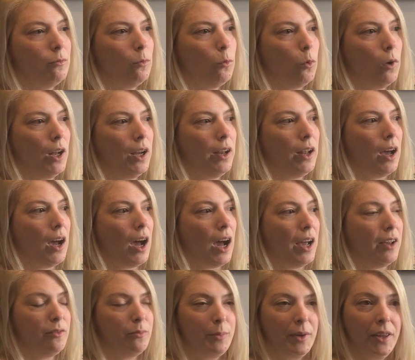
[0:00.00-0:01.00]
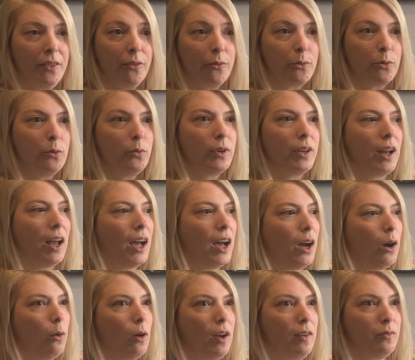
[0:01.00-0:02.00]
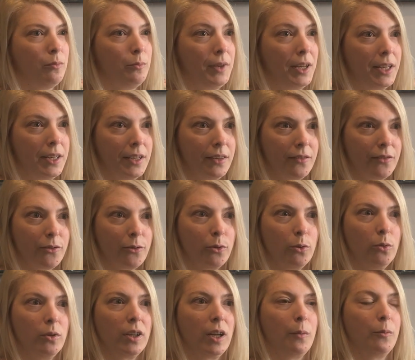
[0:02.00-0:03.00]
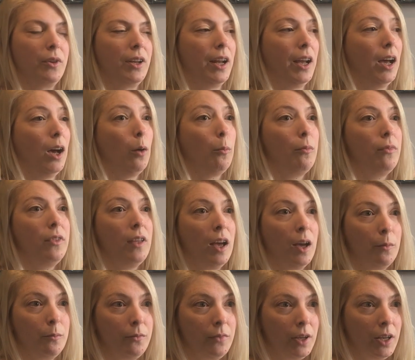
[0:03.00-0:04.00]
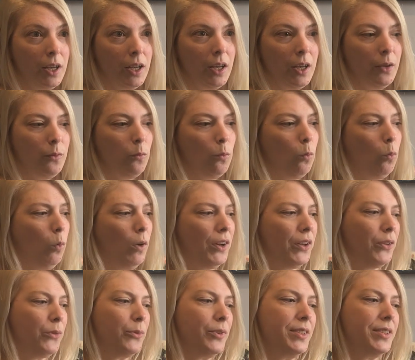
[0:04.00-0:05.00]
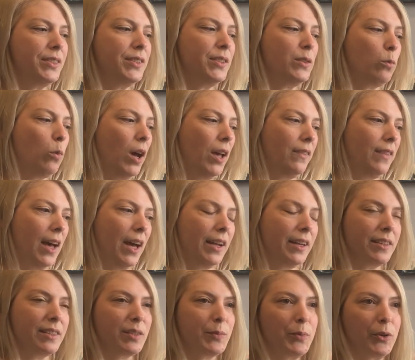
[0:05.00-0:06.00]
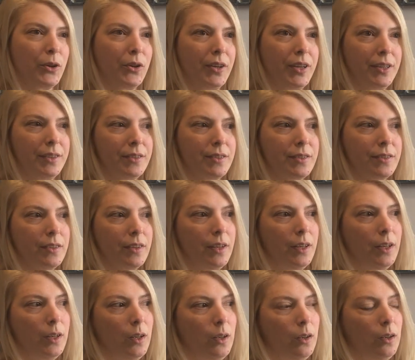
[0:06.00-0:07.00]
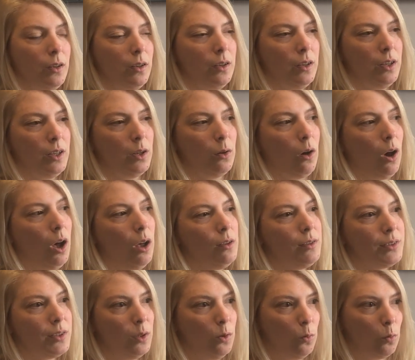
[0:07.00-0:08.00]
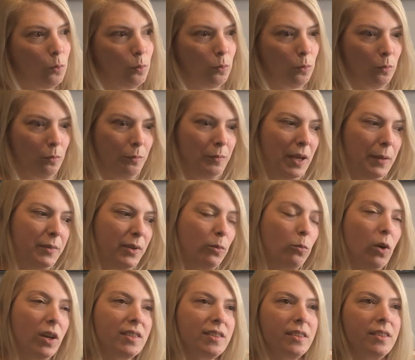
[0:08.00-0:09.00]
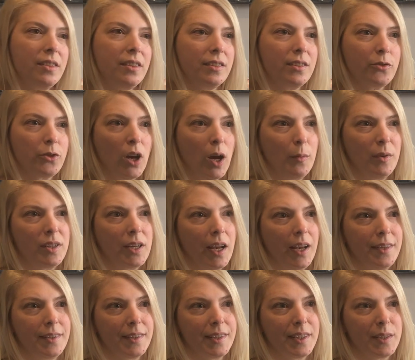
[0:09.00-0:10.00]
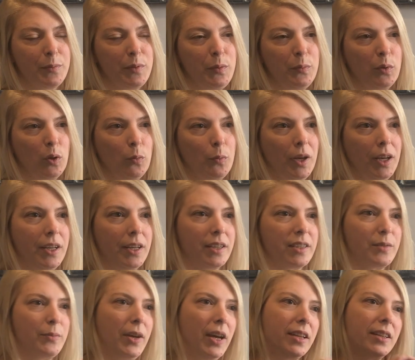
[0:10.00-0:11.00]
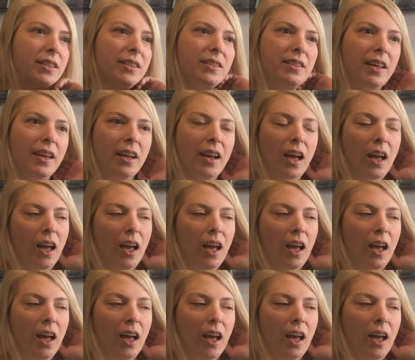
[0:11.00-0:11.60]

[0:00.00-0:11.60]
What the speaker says: what I've been through and how I've made it through, and I'm going to help them. One of the reasons why that experience also maybe wasn't as traumatizing as people might expect is that